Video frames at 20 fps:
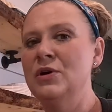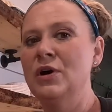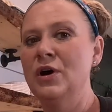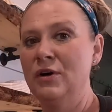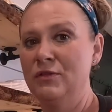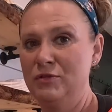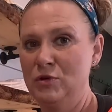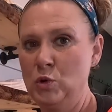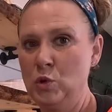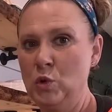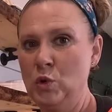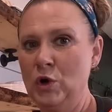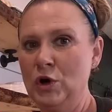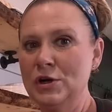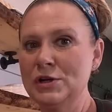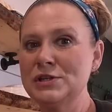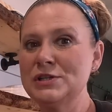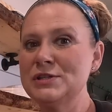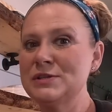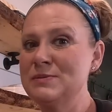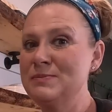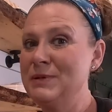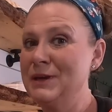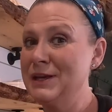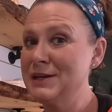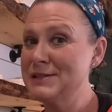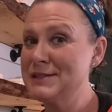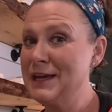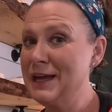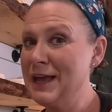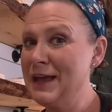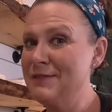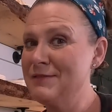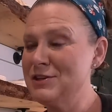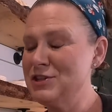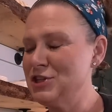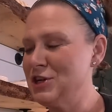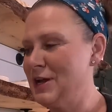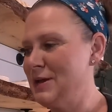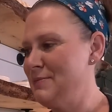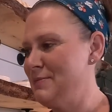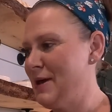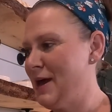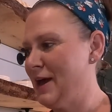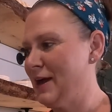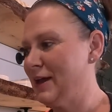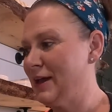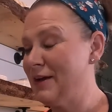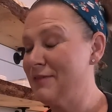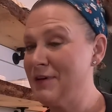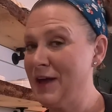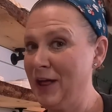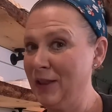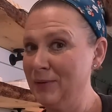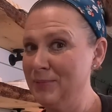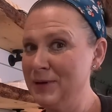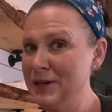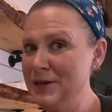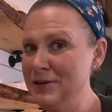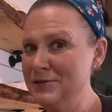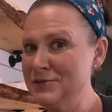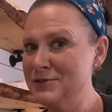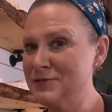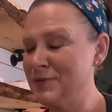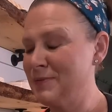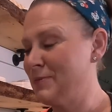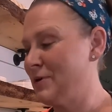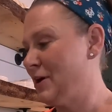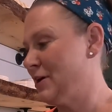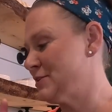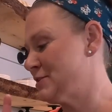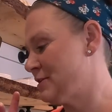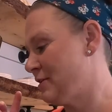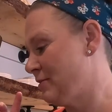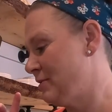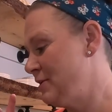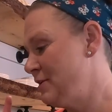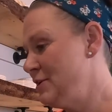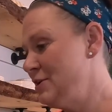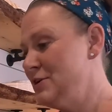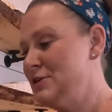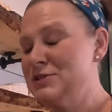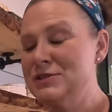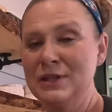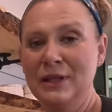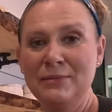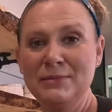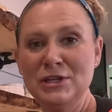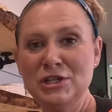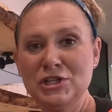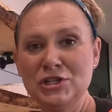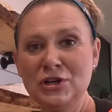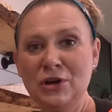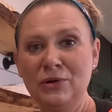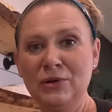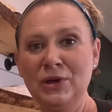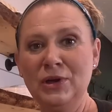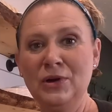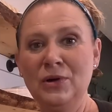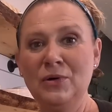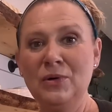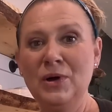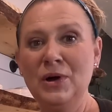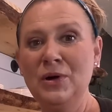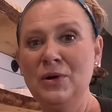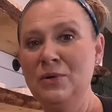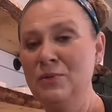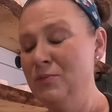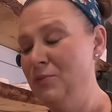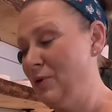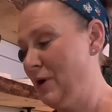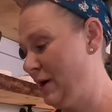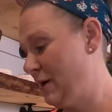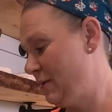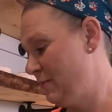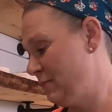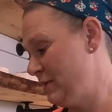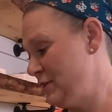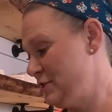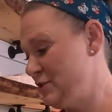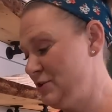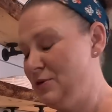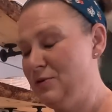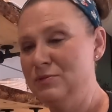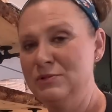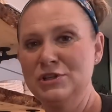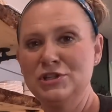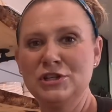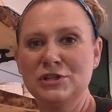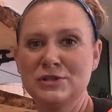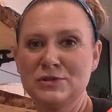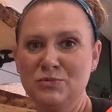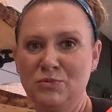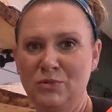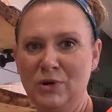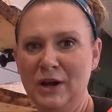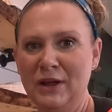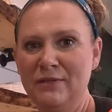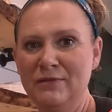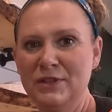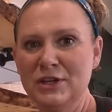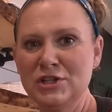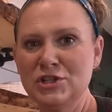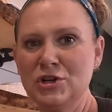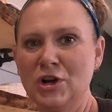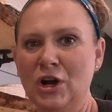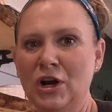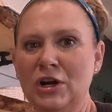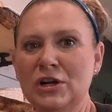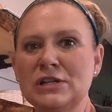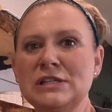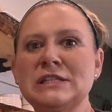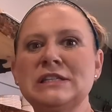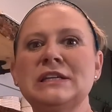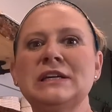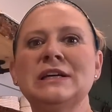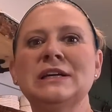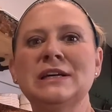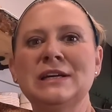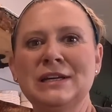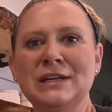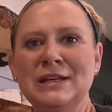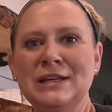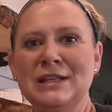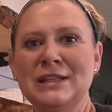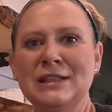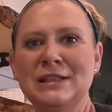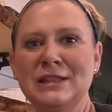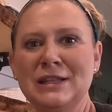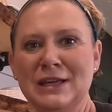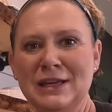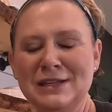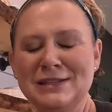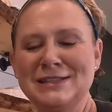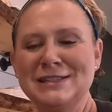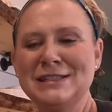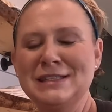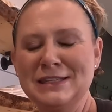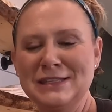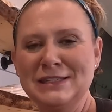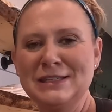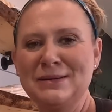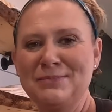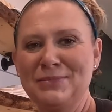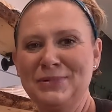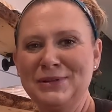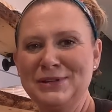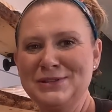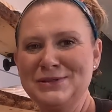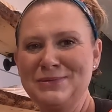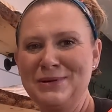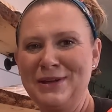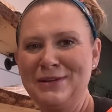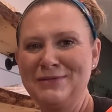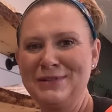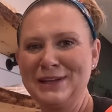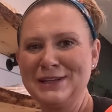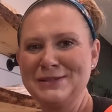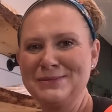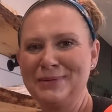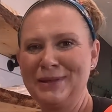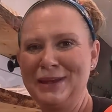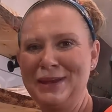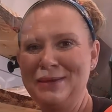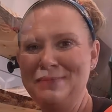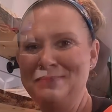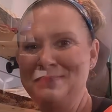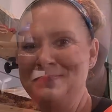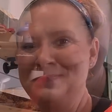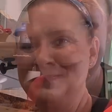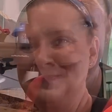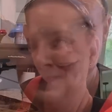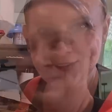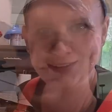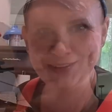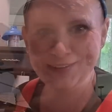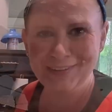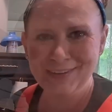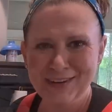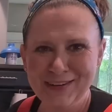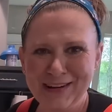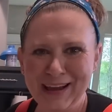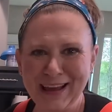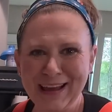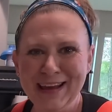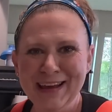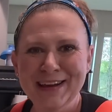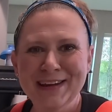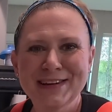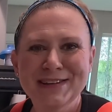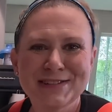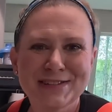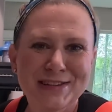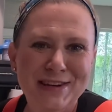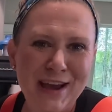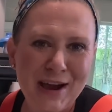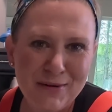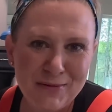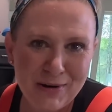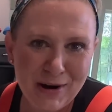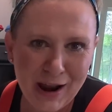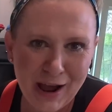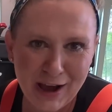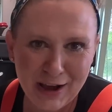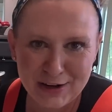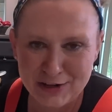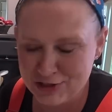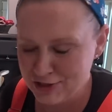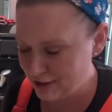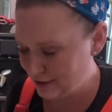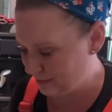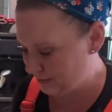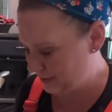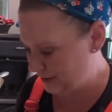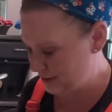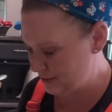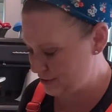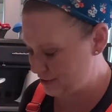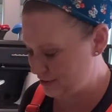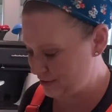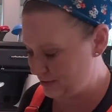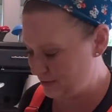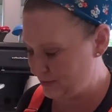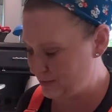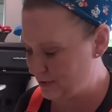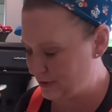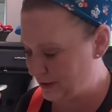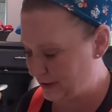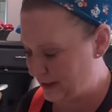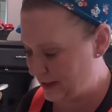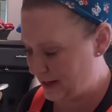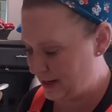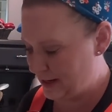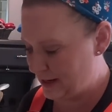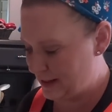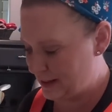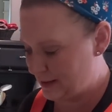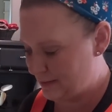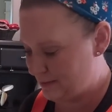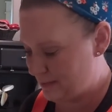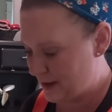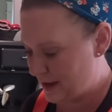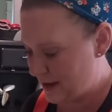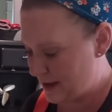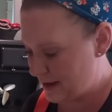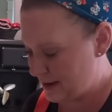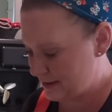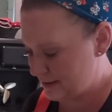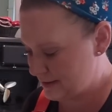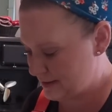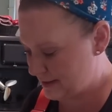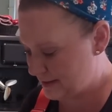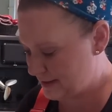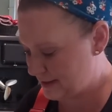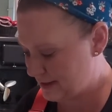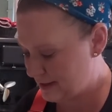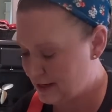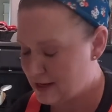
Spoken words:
Of course, because I have a giant bag of jalapenos from Costco. So let me show you what we do with just one of the jars. It's the simplest way of explaining. Okay, so now we're actually going to clean the beans.